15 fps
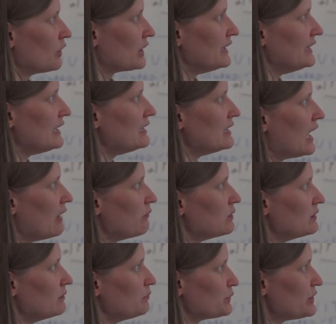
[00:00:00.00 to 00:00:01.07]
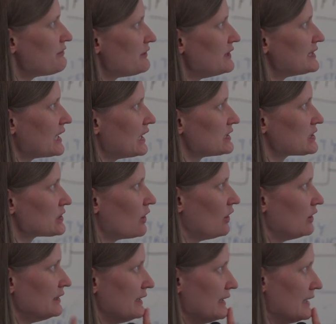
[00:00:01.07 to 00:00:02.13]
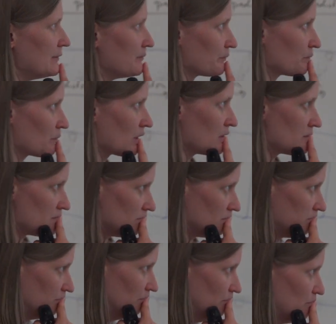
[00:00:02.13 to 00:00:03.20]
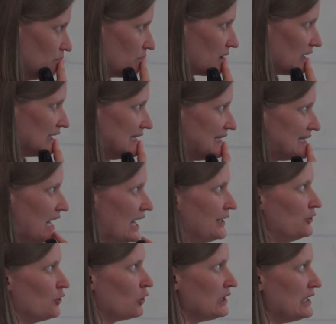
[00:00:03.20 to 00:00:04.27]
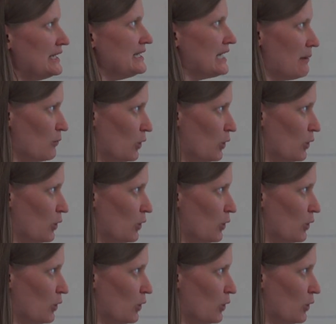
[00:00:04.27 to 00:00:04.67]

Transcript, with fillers: Okay, then I will briefly touch on the um, linear and nonlinear